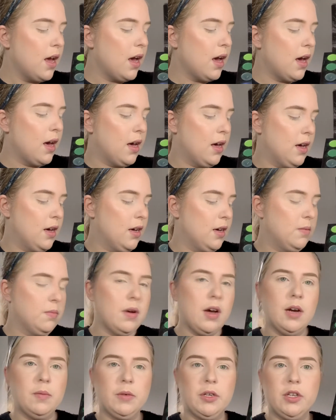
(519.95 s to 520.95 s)
I'm
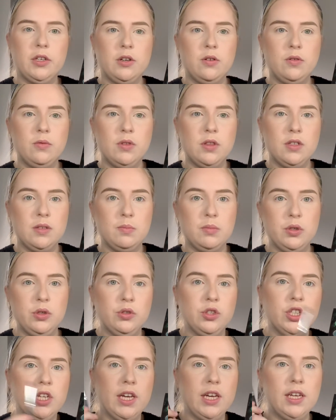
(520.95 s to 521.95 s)
gonna go in with this blue
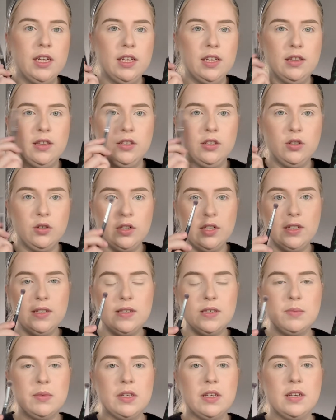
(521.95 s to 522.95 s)
shade in the
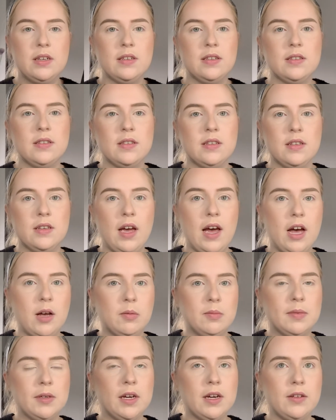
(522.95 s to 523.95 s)
crease because the
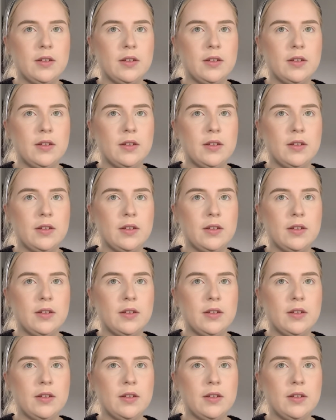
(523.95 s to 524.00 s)
album